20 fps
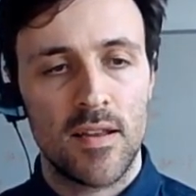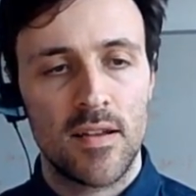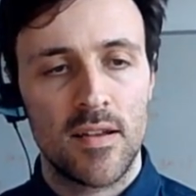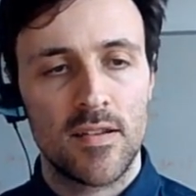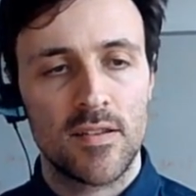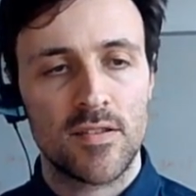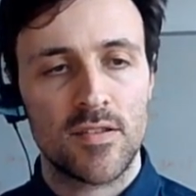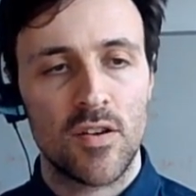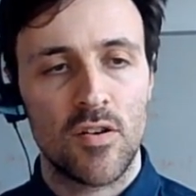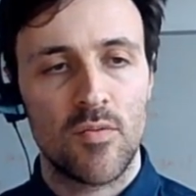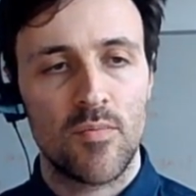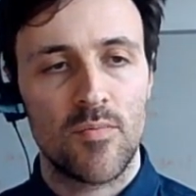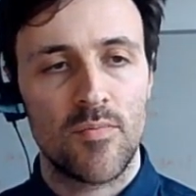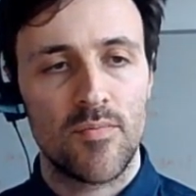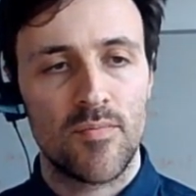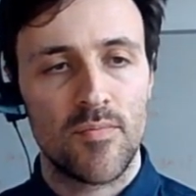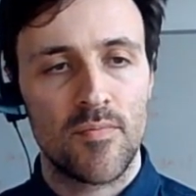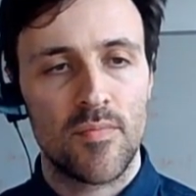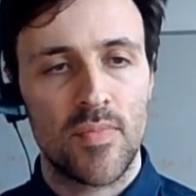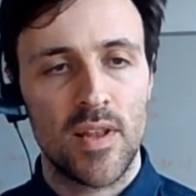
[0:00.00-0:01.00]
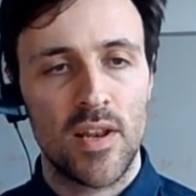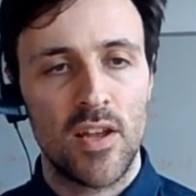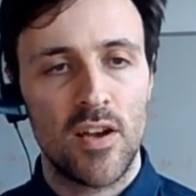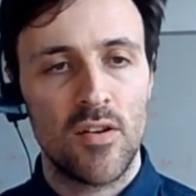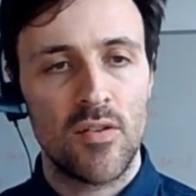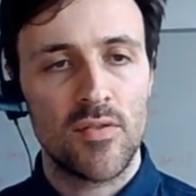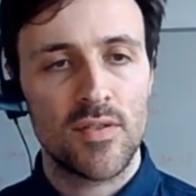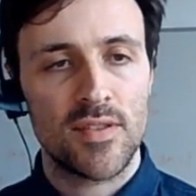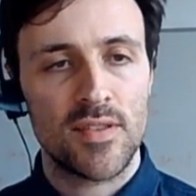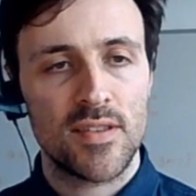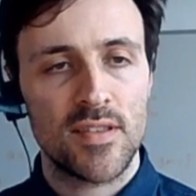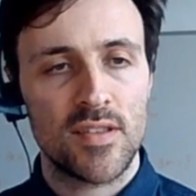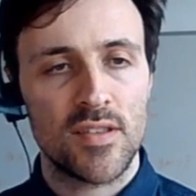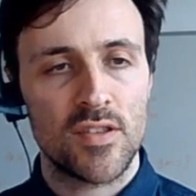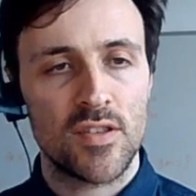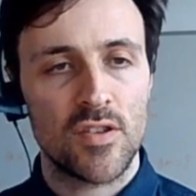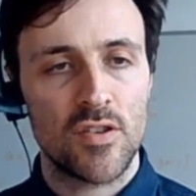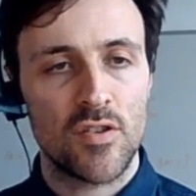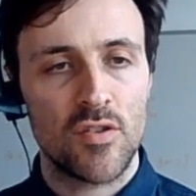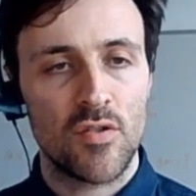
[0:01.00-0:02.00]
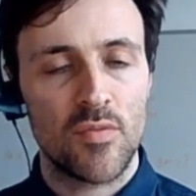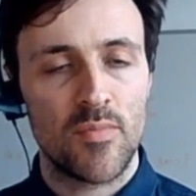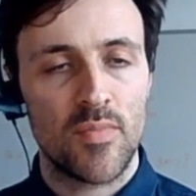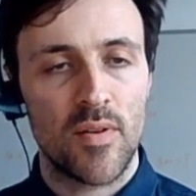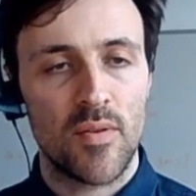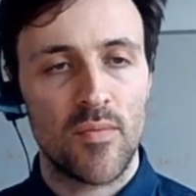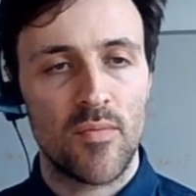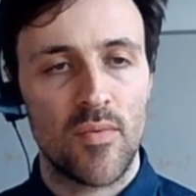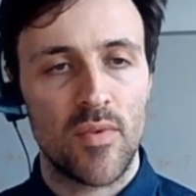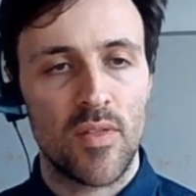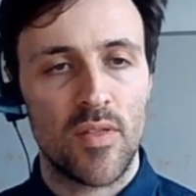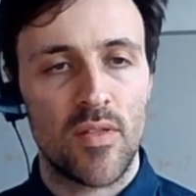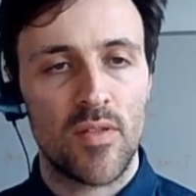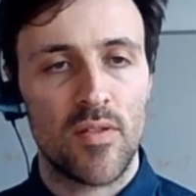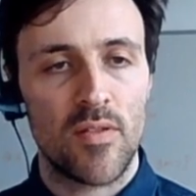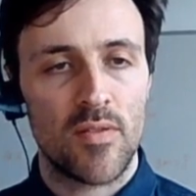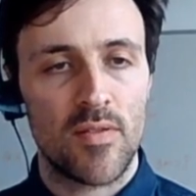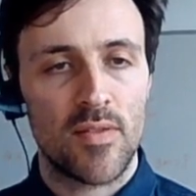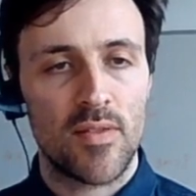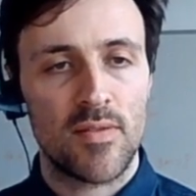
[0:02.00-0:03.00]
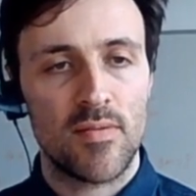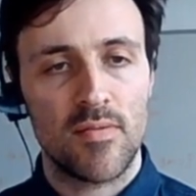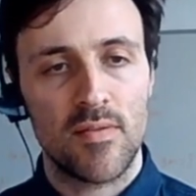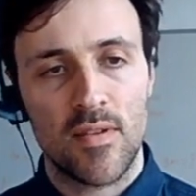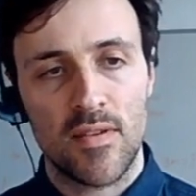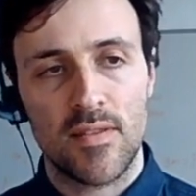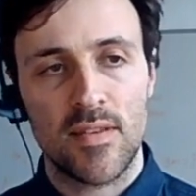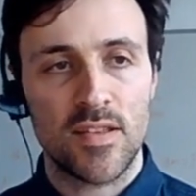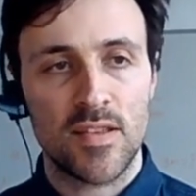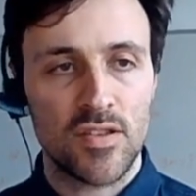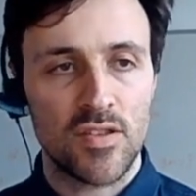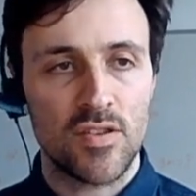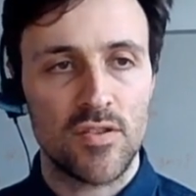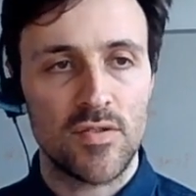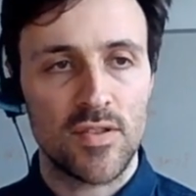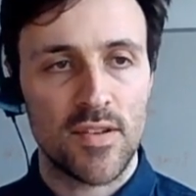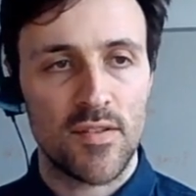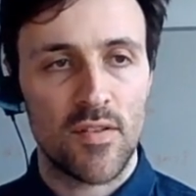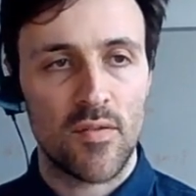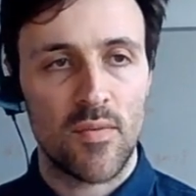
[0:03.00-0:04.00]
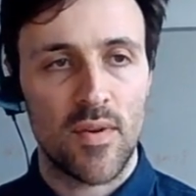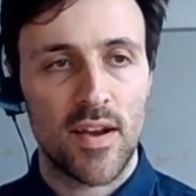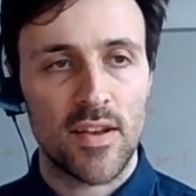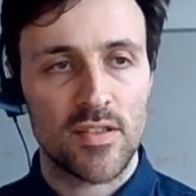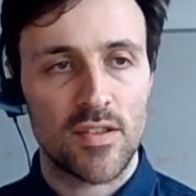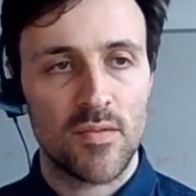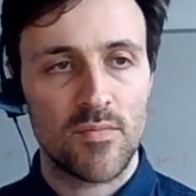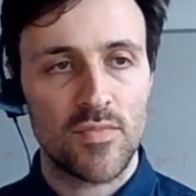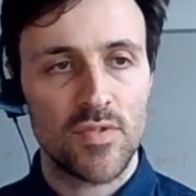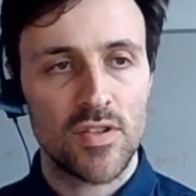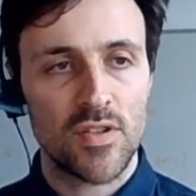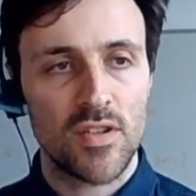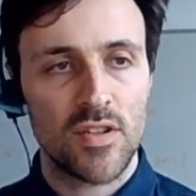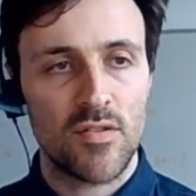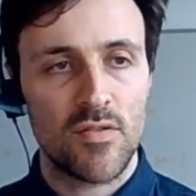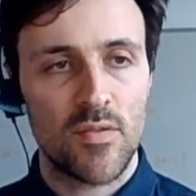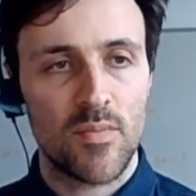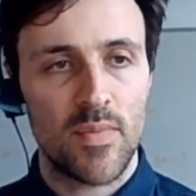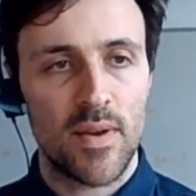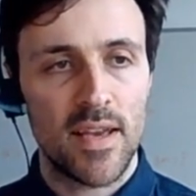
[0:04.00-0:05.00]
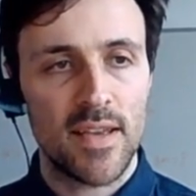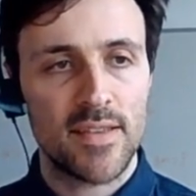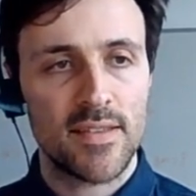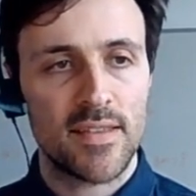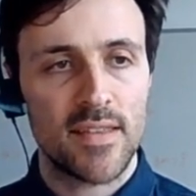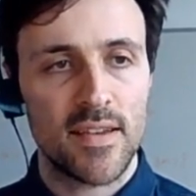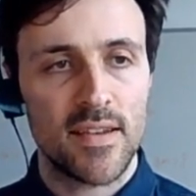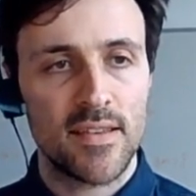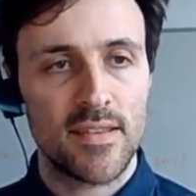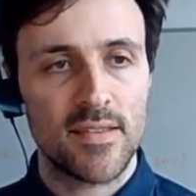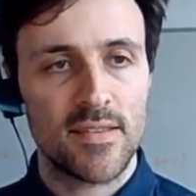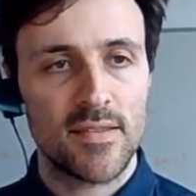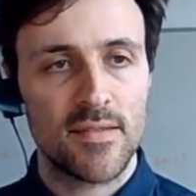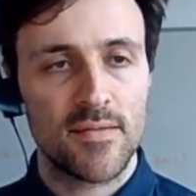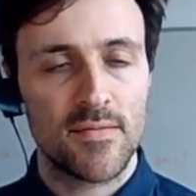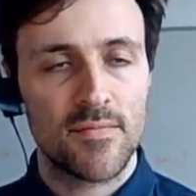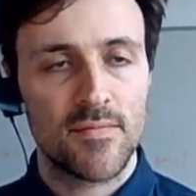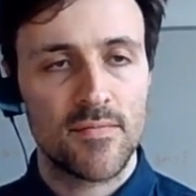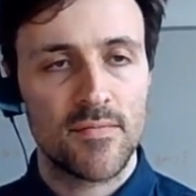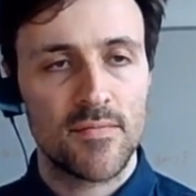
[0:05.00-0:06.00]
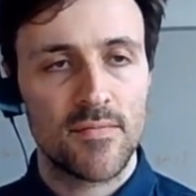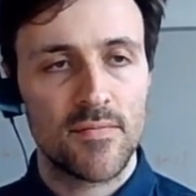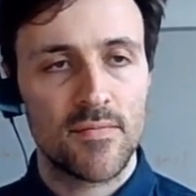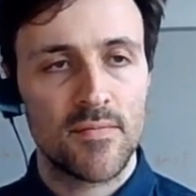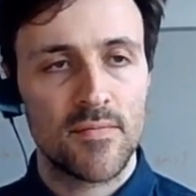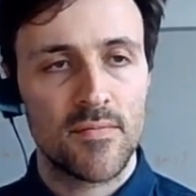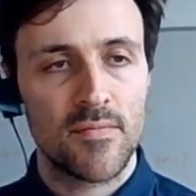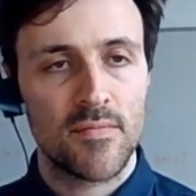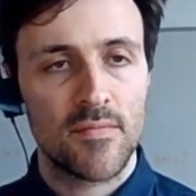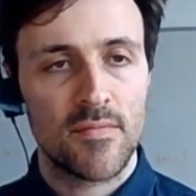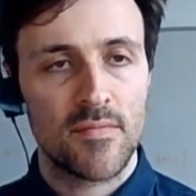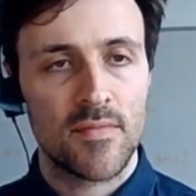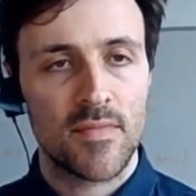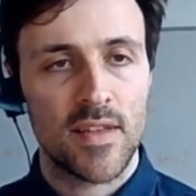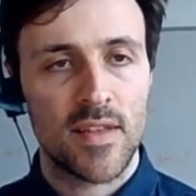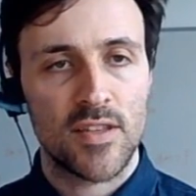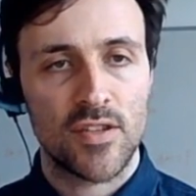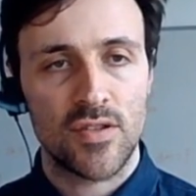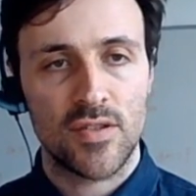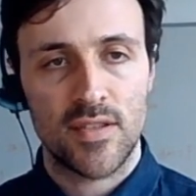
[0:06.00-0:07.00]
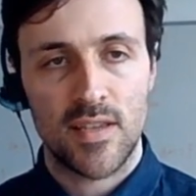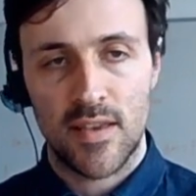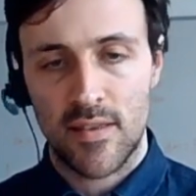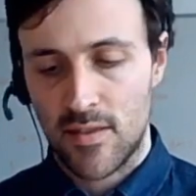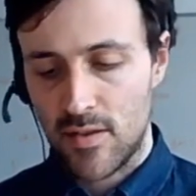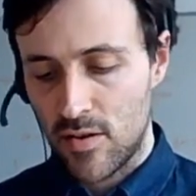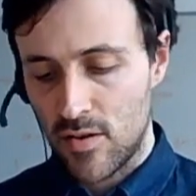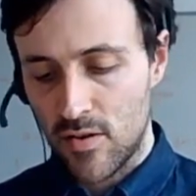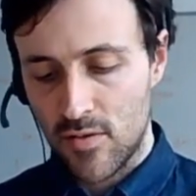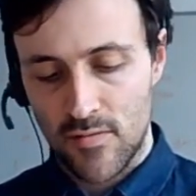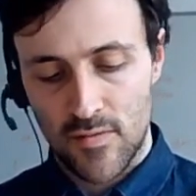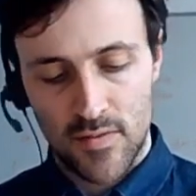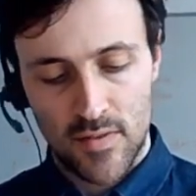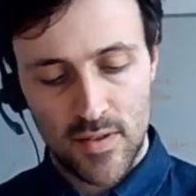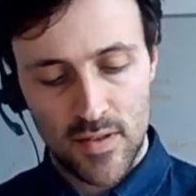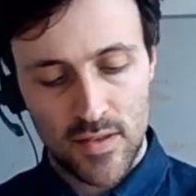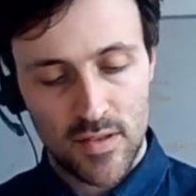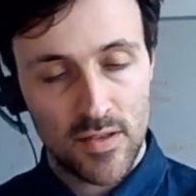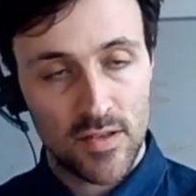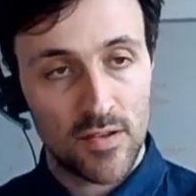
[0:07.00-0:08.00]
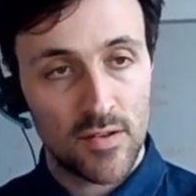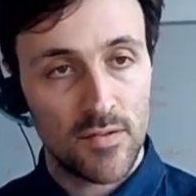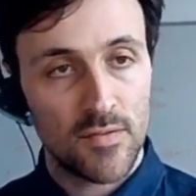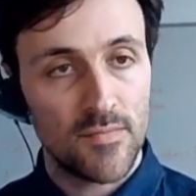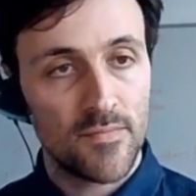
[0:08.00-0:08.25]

So below is theta 2, but with the theta 2s everywhere. So I'm just going to replace this. I should say code for theta 2.